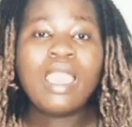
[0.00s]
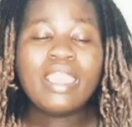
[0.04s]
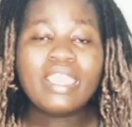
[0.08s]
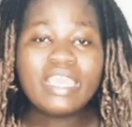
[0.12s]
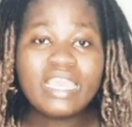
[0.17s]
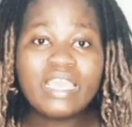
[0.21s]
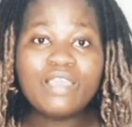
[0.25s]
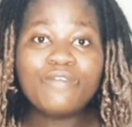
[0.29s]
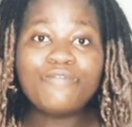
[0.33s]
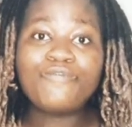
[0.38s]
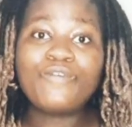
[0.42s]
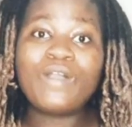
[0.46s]

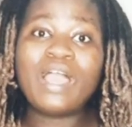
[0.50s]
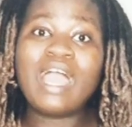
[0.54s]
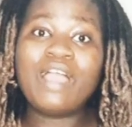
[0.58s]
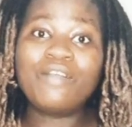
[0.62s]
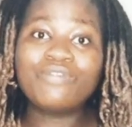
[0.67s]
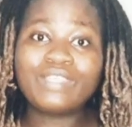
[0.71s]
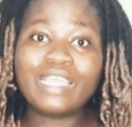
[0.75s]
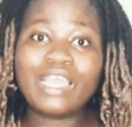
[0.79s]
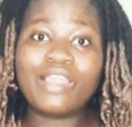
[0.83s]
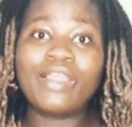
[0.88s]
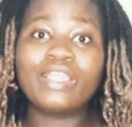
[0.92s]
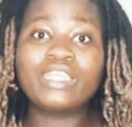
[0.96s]
If
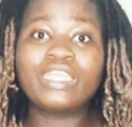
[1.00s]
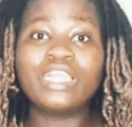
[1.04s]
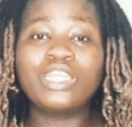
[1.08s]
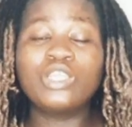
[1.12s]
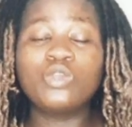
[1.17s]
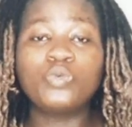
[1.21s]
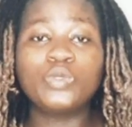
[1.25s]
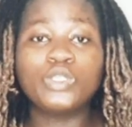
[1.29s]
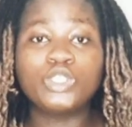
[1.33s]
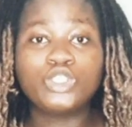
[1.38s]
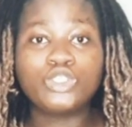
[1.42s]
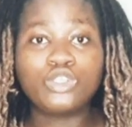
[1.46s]
after gradually
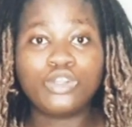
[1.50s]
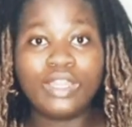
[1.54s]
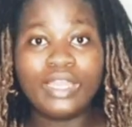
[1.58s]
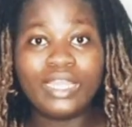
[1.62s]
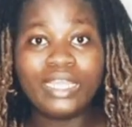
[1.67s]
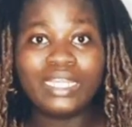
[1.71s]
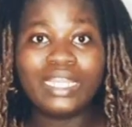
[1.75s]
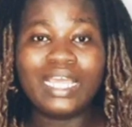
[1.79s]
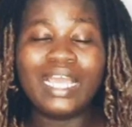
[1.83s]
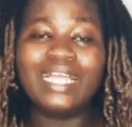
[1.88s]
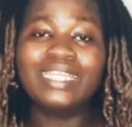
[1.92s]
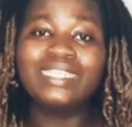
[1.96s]

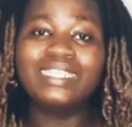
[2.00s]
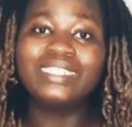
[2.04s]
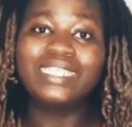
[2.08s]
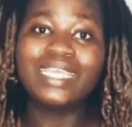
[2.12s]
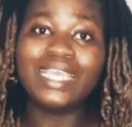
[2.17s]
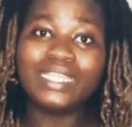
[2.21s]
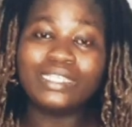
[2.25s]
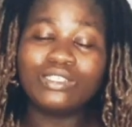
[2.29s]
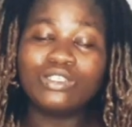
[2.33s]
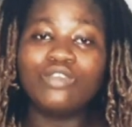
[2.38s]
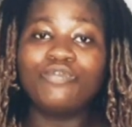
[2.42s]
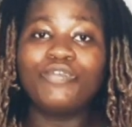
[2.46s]
withdrawing and
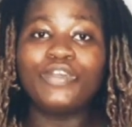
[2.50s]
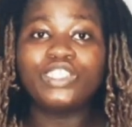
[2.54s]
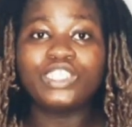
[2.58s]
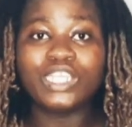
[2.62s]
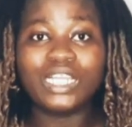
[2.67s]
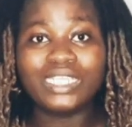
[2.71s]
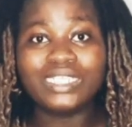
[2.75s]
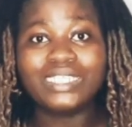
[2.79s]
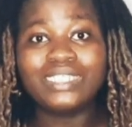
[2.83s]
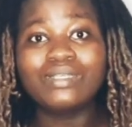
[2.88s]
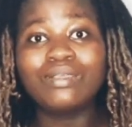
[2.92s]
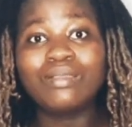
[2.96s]
then you
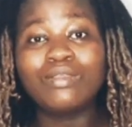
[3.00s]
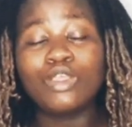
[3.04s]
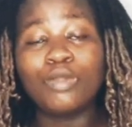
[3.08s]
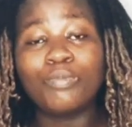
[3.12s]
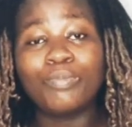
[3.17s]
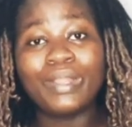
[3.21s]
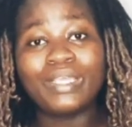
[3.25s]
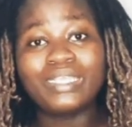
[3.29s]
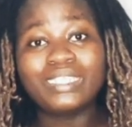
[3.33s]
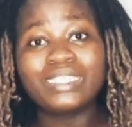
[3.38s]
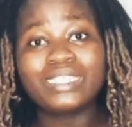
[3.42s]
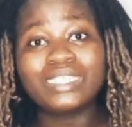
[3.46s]
eventually see your
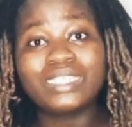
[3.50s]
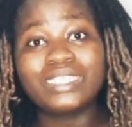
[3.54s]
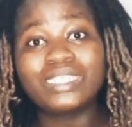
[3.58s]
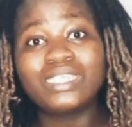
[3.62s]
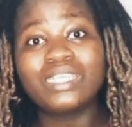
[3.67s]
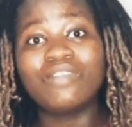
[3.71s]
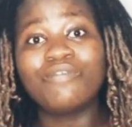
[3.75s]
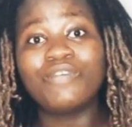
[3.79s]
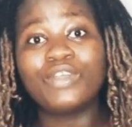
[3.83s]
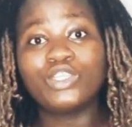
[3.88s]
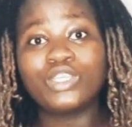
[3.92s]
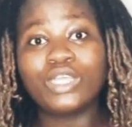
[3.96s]
breast
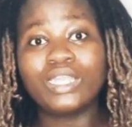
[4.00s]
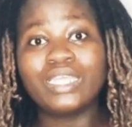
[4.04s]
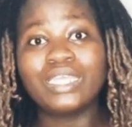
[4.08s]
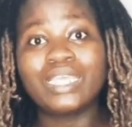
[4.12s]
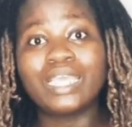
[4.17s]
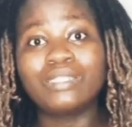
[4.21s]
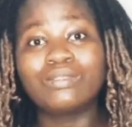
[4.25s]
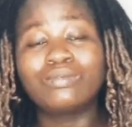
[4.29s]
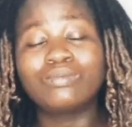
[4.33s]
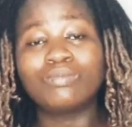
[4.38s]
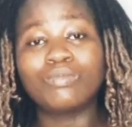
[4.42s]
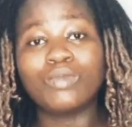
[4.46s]
still eventually
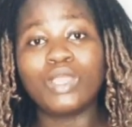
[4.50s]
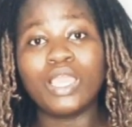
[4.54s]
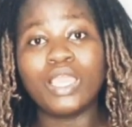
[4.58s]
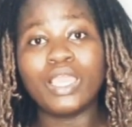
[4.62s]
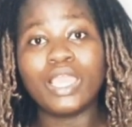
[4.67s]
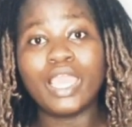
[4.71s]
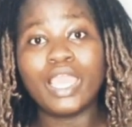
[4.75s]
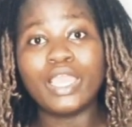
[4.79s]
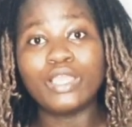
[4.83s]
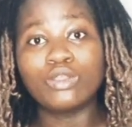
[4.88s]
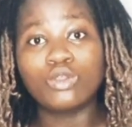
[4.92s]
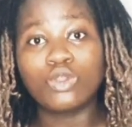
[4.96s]
get
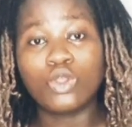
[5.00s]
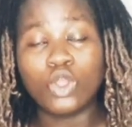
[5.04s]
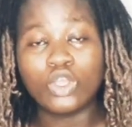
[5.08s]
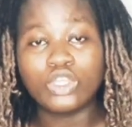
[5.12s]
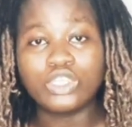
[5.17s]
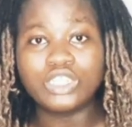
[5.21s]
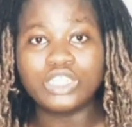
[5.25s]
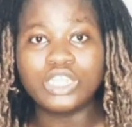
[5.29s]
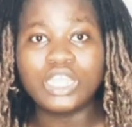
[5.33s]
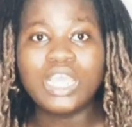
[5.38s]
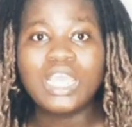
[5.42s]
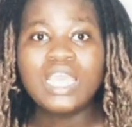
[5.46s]

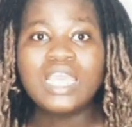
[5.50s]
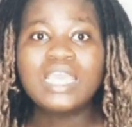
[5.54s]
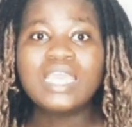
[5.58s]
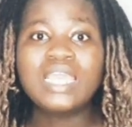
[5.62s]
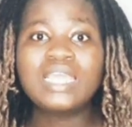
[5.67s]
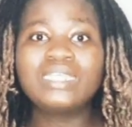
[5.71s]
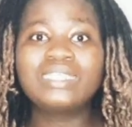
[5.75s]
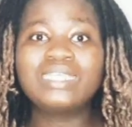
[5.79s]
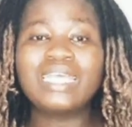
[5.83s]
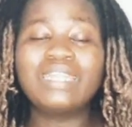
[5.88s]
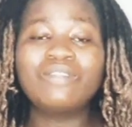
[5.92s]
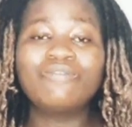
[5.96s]
engorged,
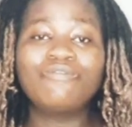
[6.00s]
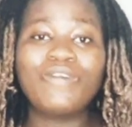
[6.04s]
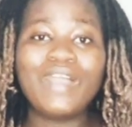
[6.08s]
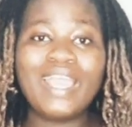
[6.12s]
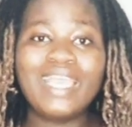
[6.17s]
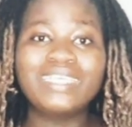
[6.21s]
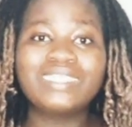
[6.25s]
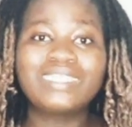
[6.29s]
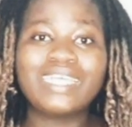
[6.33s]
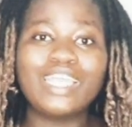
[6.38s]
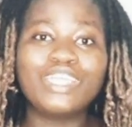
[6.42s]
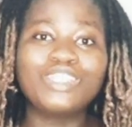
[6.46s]
it is
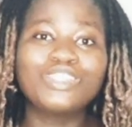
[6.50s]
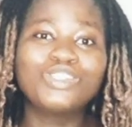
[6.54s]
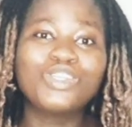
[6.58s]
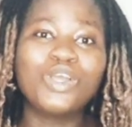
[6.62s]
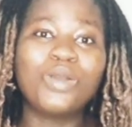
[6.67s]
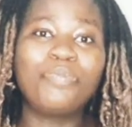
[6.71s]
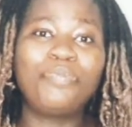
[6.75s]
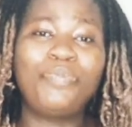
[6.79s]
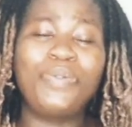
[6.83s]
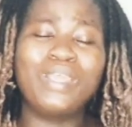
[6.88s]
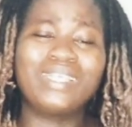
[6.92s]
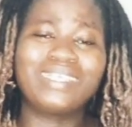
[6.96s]
advised that you do
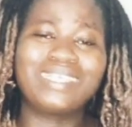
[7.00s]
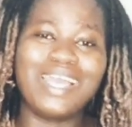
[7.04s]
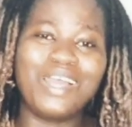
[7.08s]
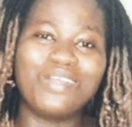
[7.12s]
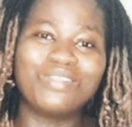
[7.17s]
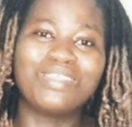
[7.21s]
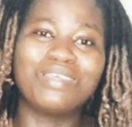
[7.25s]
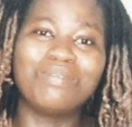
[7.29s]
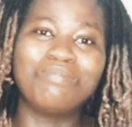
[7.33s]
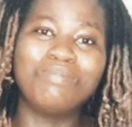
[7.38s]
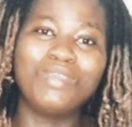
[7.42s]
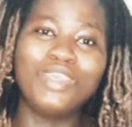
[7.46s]
not press
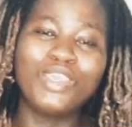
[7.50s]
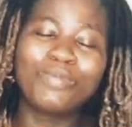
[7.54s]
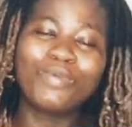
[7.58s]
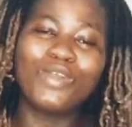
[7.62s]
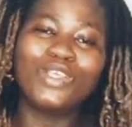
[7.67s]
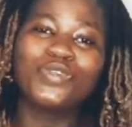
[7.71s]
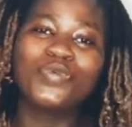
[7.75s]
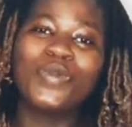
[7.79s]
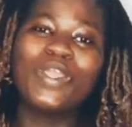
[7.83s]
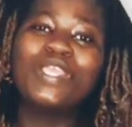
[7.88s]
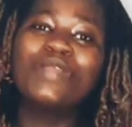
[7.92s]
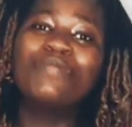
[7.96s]
out the milk.
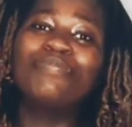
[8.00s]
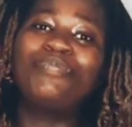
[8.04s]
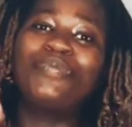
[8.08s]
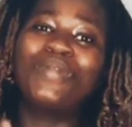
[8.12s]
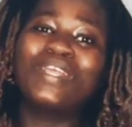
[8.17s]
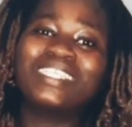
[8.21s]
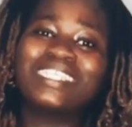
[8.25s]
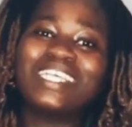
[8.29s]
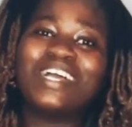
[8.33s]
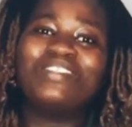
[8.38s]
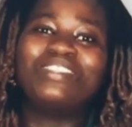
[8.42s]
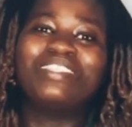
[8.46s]
Because when you
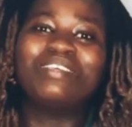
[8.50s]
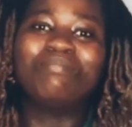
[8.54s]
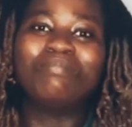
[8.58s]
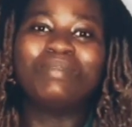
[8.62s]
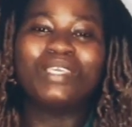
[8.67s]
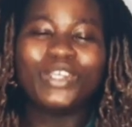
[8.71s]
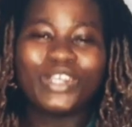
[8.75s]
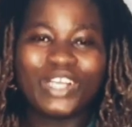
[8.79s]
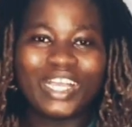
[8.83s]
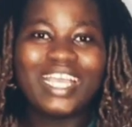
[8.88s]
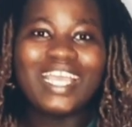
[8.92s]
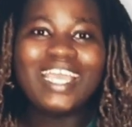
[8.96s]
press out the
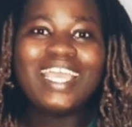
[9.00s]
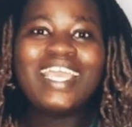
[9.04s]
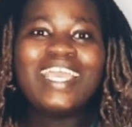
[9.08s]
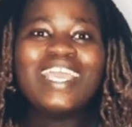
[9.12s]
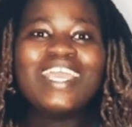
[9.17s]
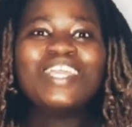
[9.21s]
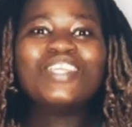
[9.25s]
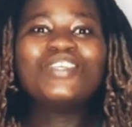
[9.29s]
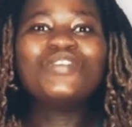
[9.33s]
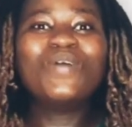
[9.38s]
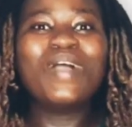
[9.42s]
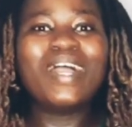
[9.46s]
milk,
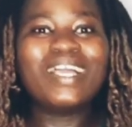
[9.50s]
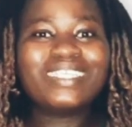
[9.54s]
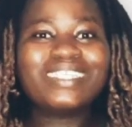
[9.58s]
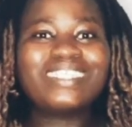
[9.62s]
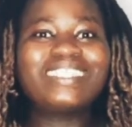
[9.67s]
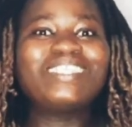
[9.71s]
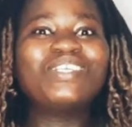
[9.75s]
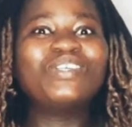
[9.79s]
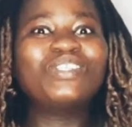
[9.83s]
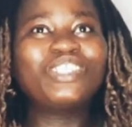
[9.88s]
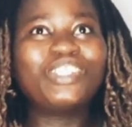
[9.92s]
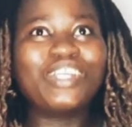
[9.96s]
you are
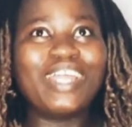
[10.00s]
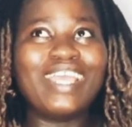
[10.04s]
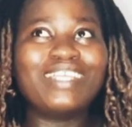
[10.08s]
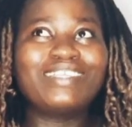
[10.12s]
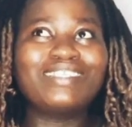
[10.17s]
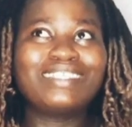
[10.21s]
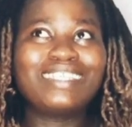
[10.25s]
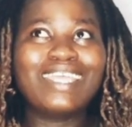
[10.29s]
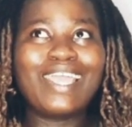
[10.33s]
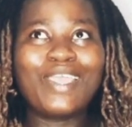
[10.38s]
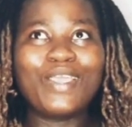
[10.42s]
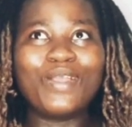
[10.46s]
still trying
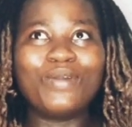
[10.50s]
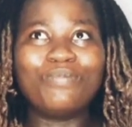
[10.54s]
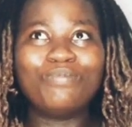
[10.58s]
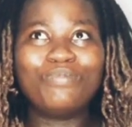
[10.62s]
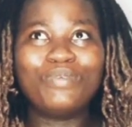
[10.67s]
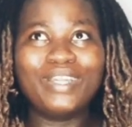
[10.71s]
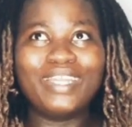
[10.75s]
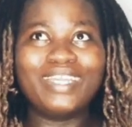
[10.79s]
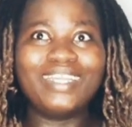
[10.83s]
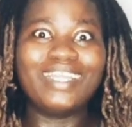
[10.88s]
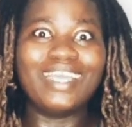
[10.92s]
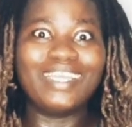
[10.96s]
to tell your
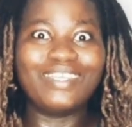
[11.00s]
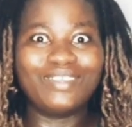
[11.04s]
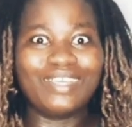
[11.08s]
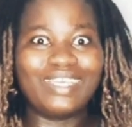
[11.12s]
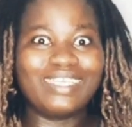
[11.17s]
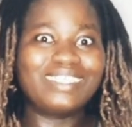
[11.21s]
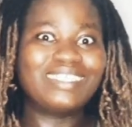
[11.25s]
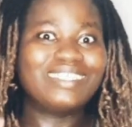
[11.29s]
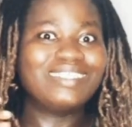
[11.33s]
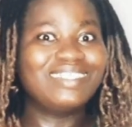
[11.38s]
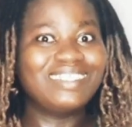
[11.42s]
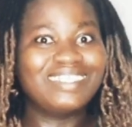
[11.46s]
brain that you are
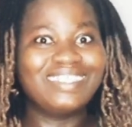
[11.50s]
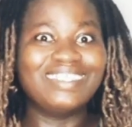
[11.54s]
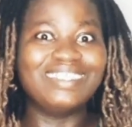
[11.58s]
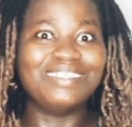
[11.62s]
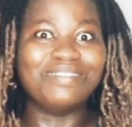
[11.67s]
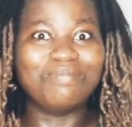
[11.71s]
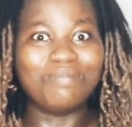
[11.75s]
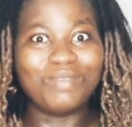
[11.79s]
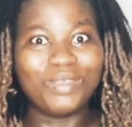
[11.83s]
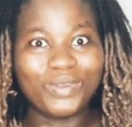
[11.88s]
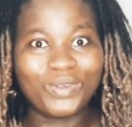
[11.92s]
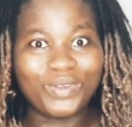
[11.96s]
still needing
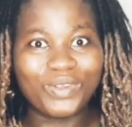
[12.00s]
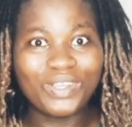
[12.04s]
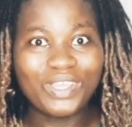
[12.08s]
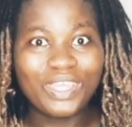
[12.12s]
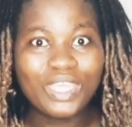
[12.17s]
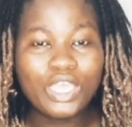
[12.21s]
the milk.